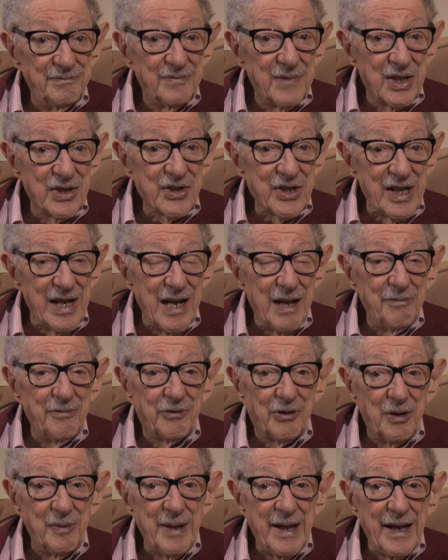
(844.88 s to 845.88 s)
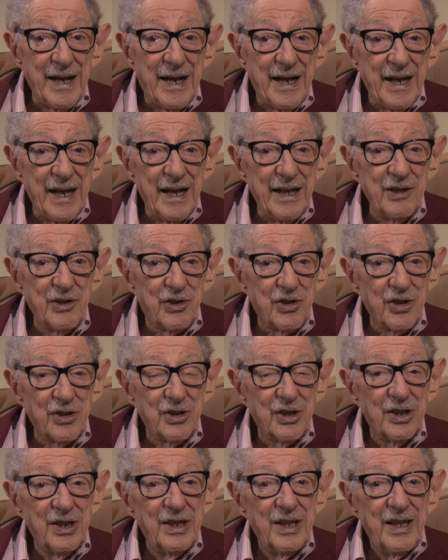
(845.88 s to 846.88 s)
This time from NIH.
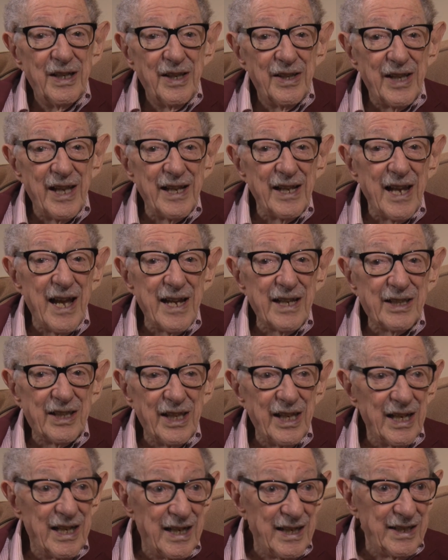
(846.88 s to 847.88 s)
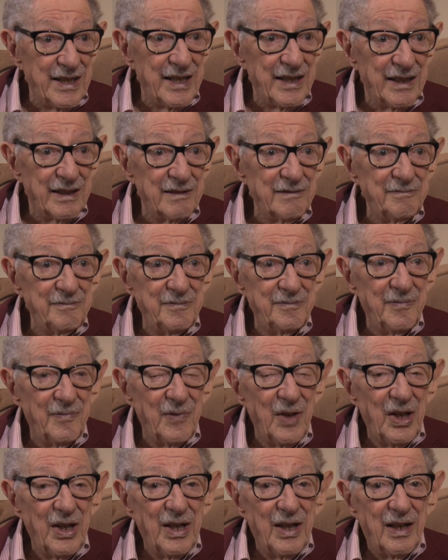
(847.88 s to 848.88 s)
They liked the idea
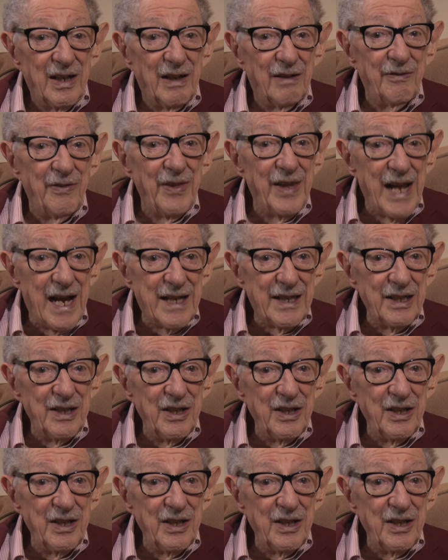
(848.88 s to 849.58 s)
of not